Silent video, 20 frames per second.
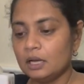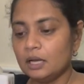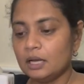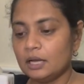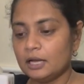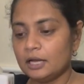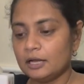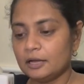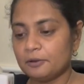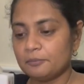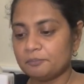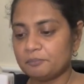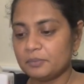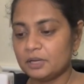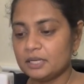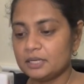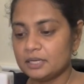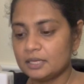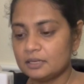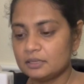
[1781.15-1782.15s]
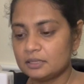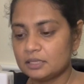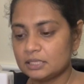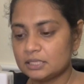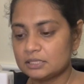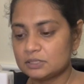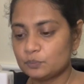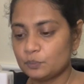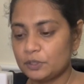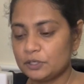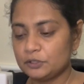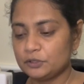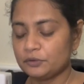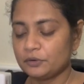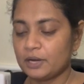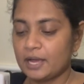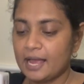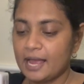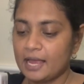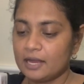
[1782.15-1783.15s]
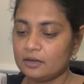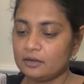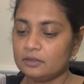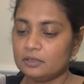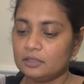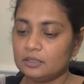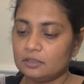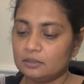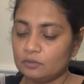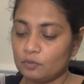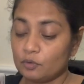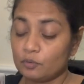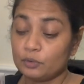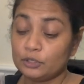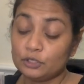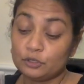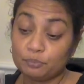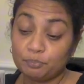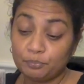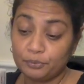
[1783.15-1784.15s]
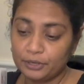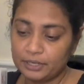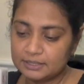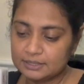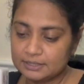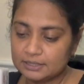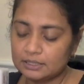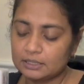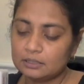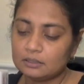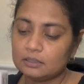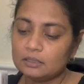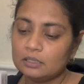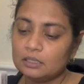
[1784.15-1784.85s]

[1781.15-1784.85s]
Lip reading: Another thing is, when you're ironing or when you're pressing,